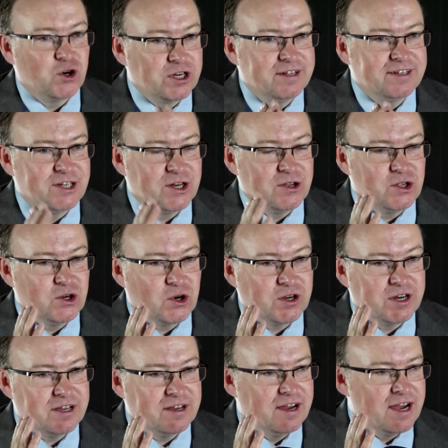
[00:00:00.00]
not going
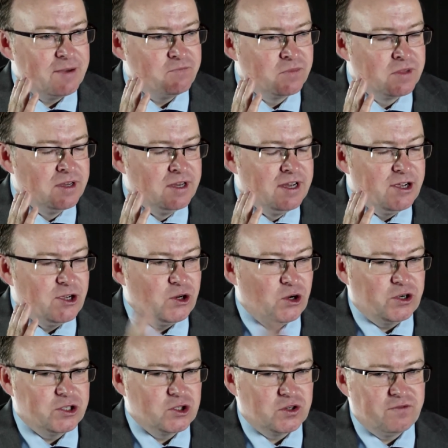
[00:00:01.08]
to
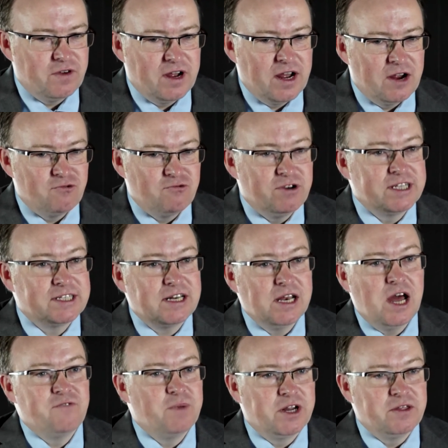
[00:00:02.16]
risk
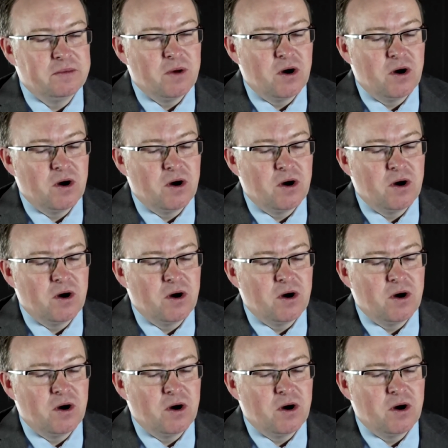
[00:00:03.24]
live money in the